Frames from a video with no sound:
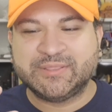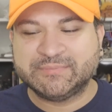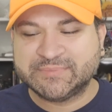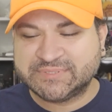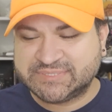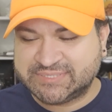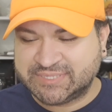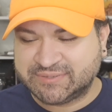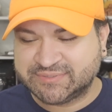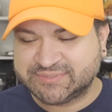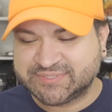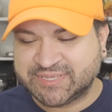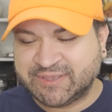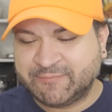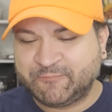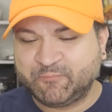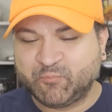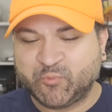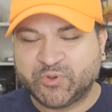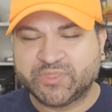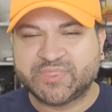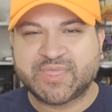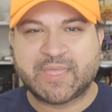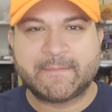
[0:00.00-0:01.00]
themselves up
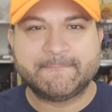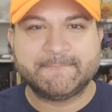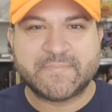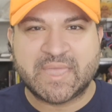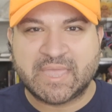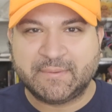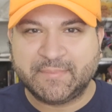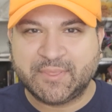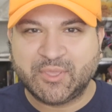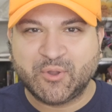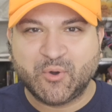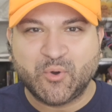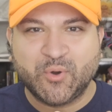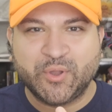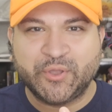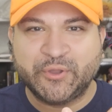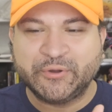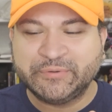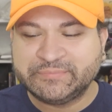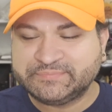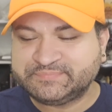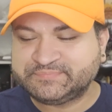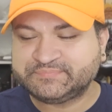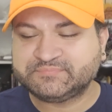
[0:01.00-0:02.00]
with like baby
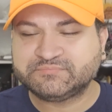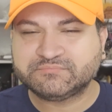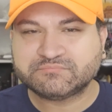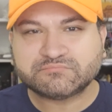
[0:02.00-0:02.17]
oil,